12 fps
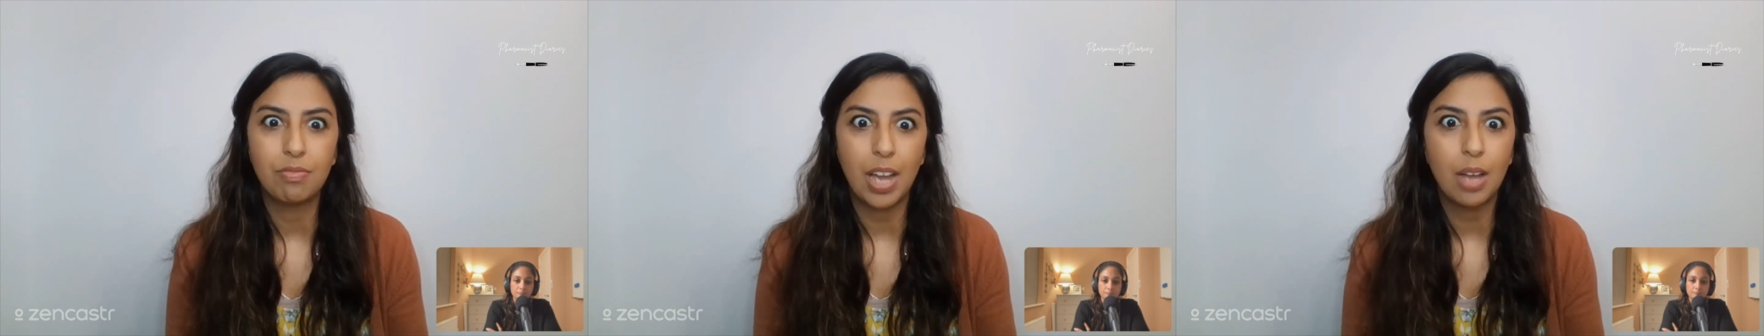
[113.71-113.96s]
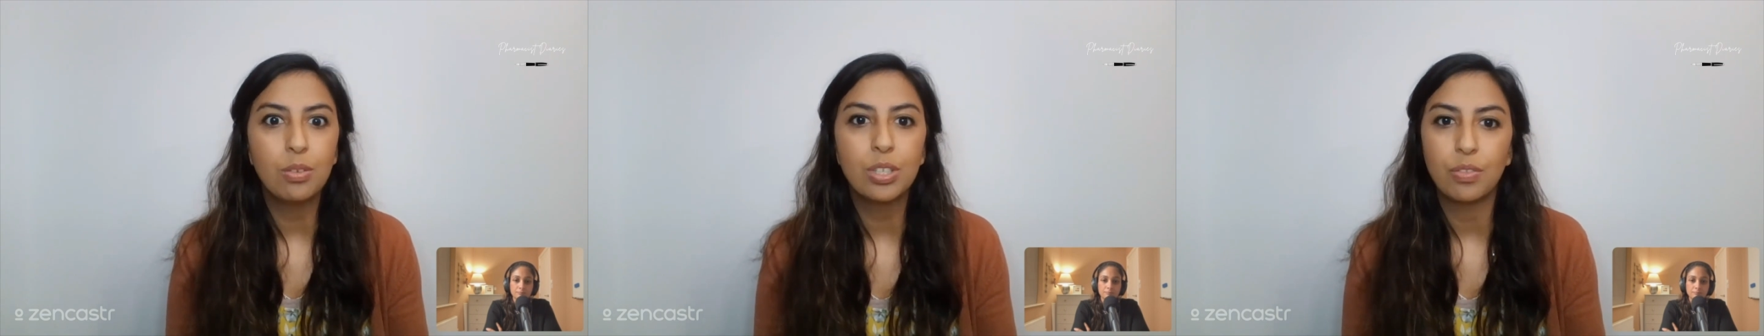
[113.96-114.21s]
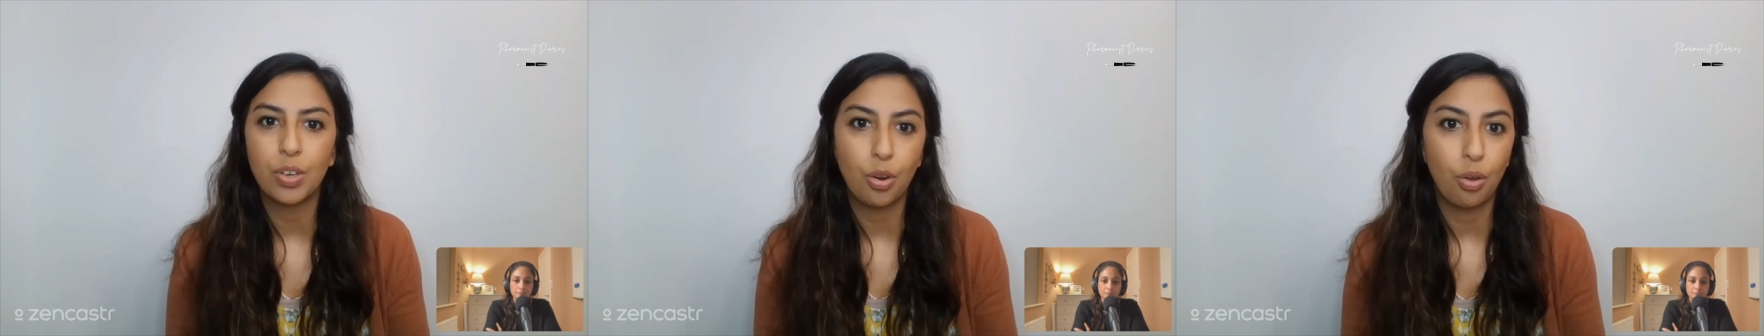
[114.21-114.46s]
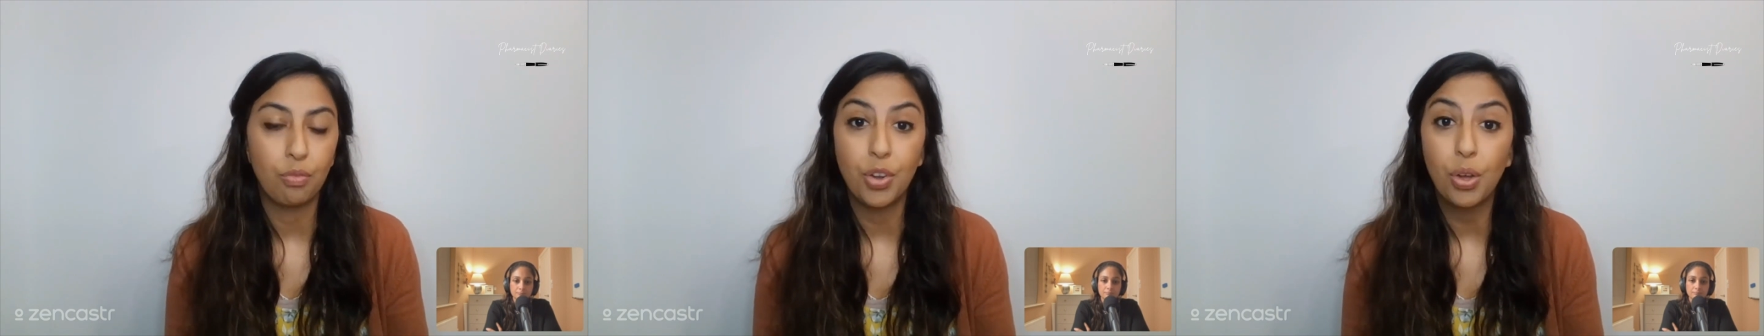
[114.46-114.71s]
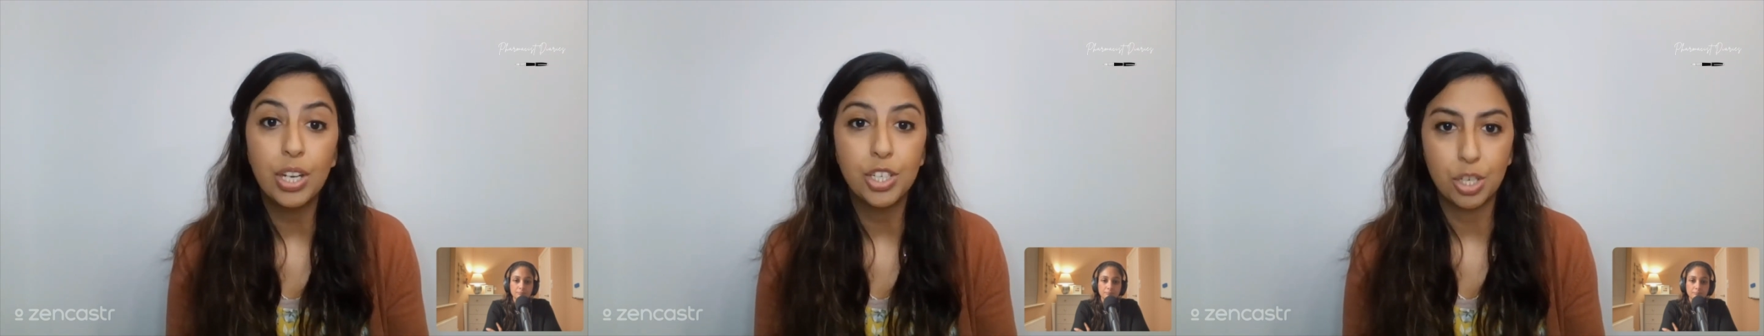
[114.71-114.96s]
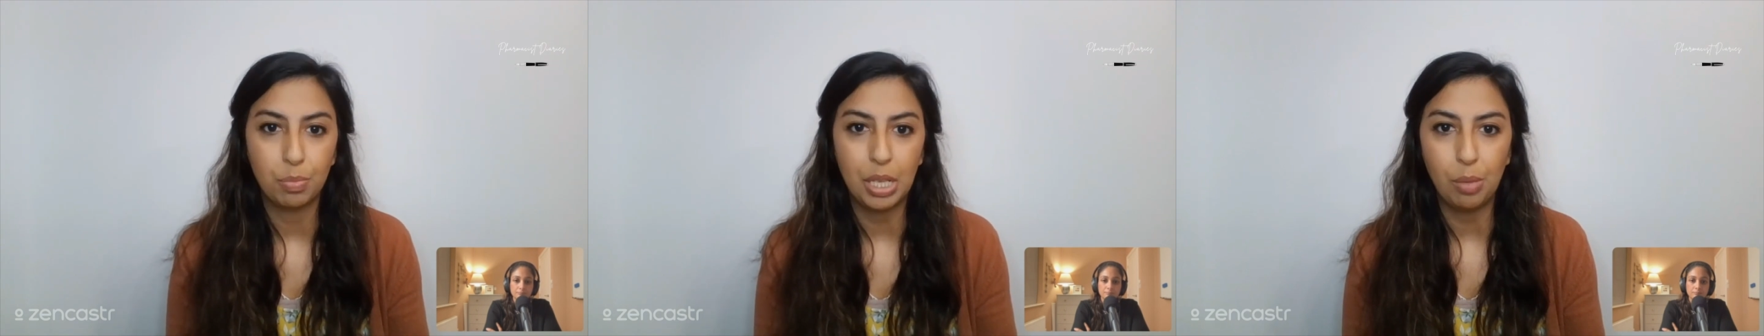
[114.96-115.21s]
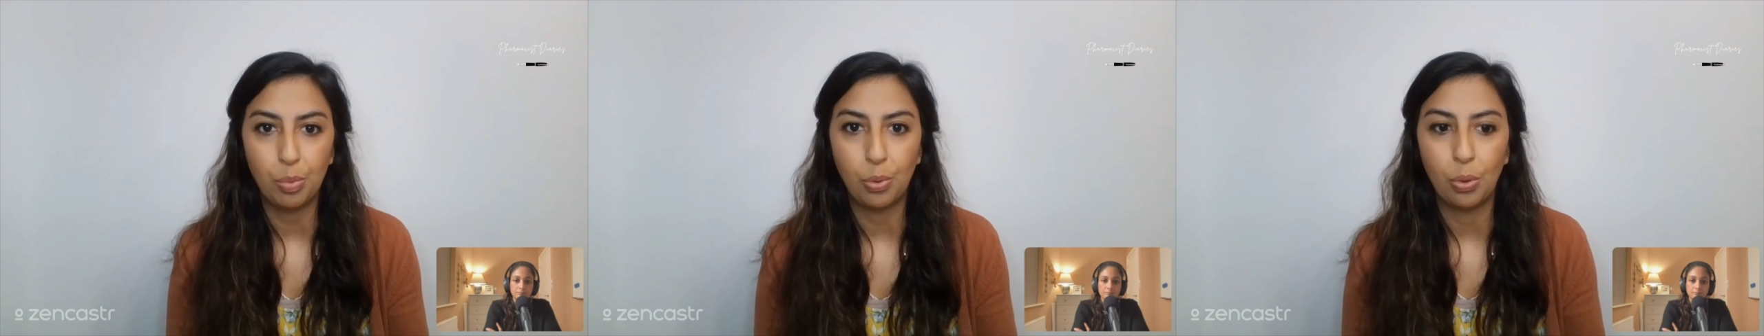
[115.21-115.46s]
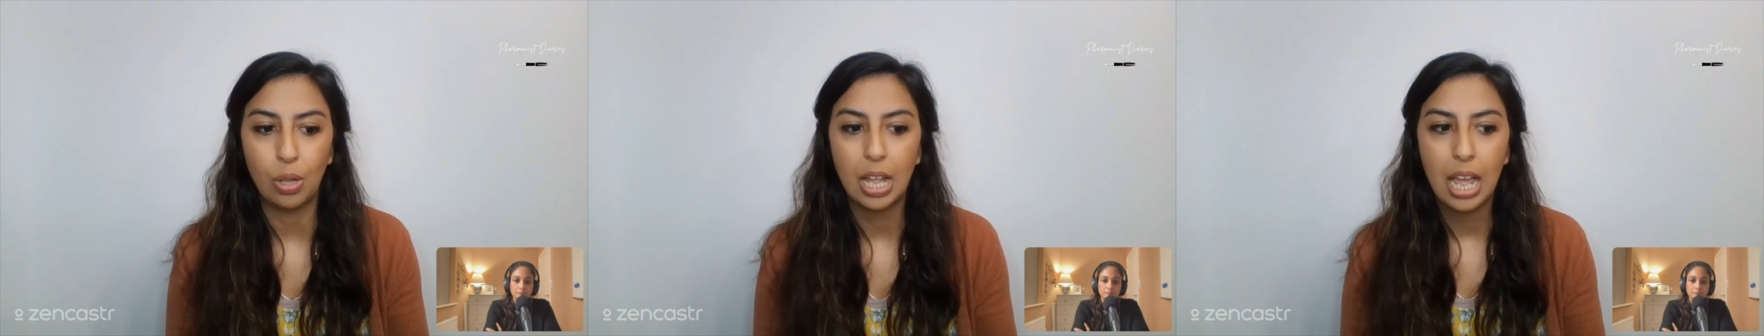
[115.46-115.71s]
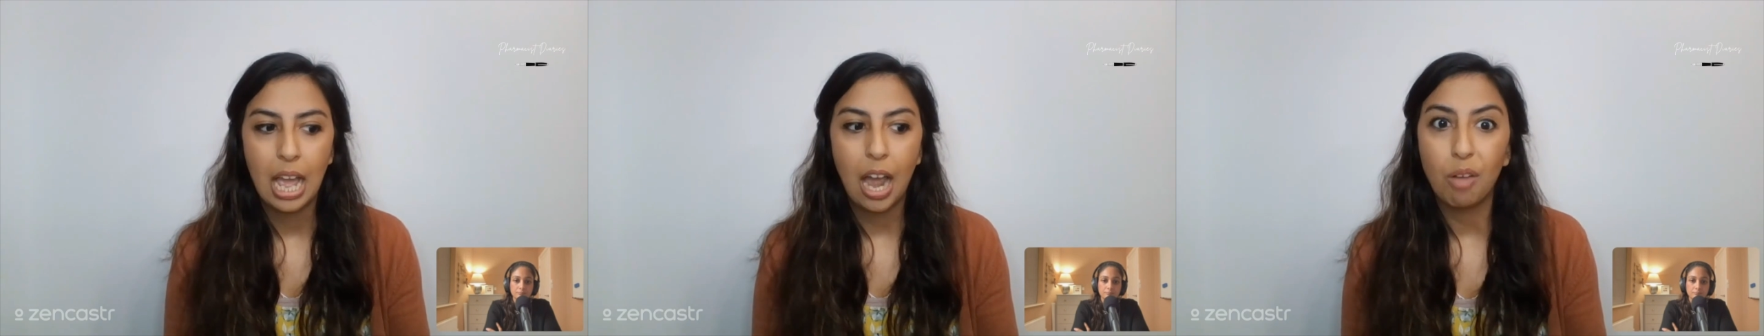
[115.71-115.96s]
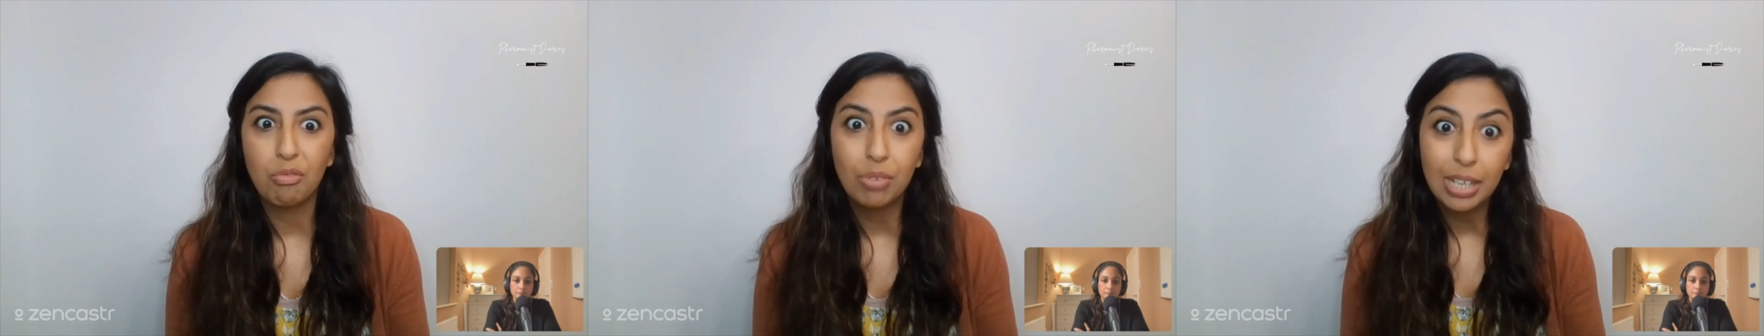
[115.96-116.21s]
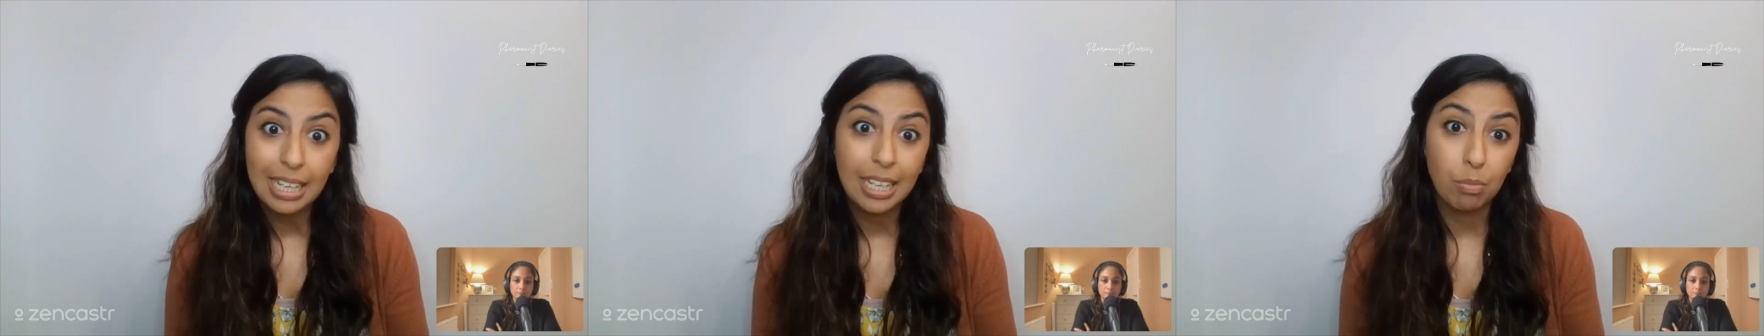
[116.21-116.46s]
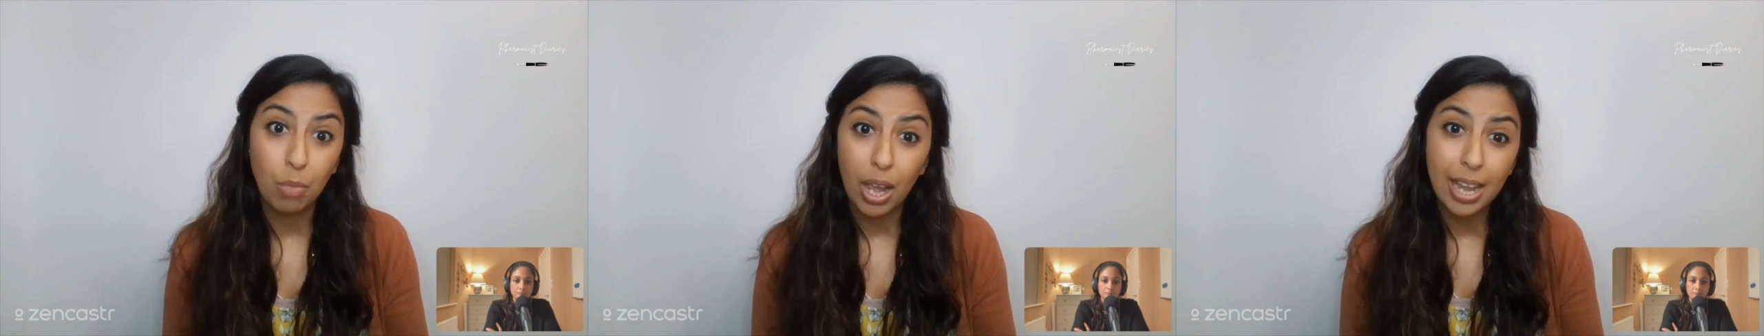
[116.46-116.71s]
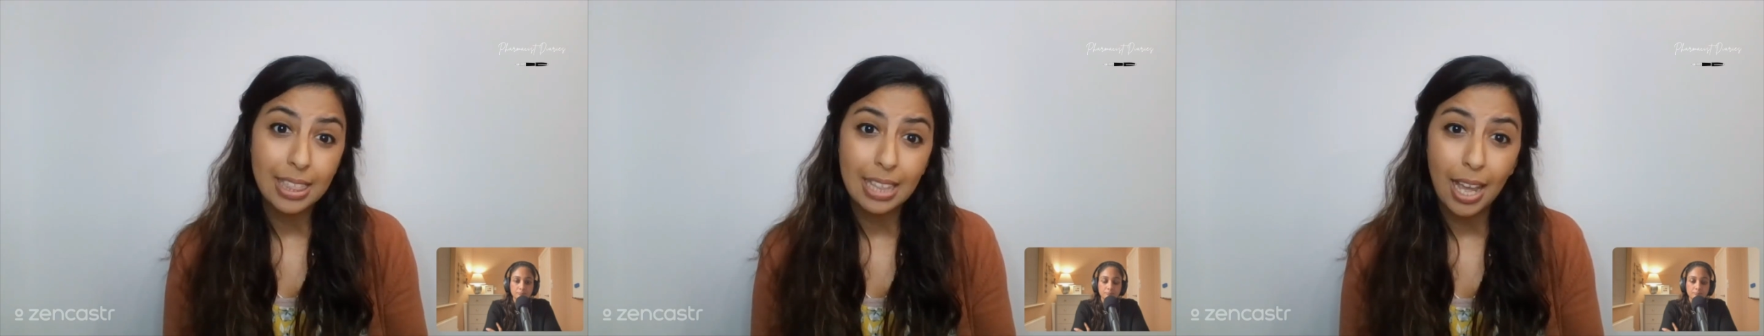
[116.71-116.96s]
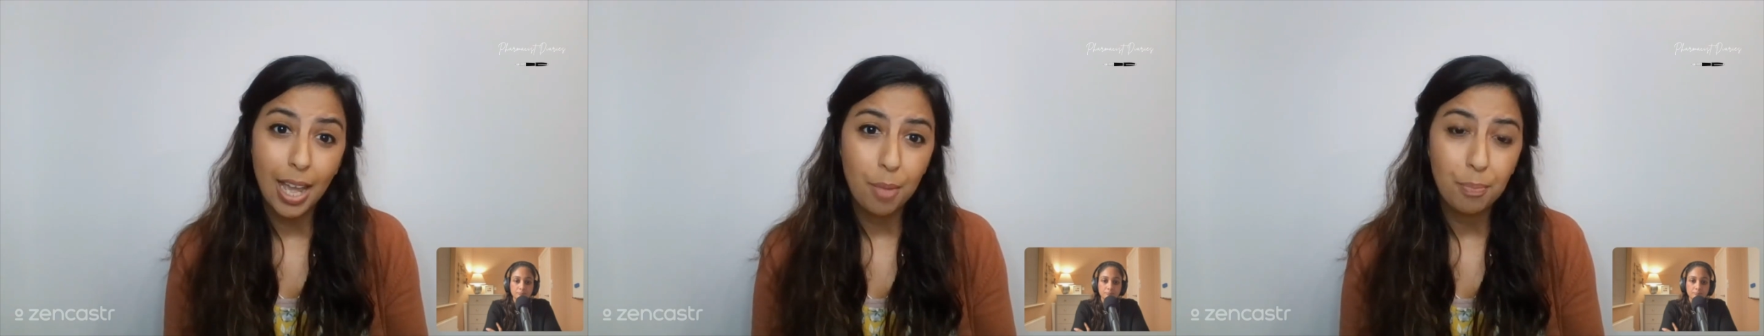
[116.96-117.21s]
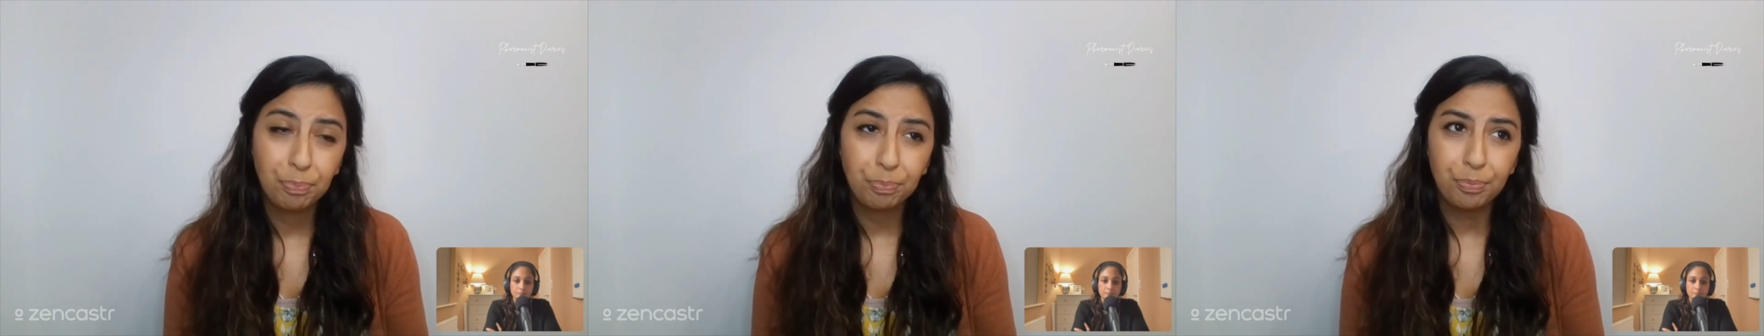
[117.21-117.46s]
fountain of knowledge to people, I really admired that.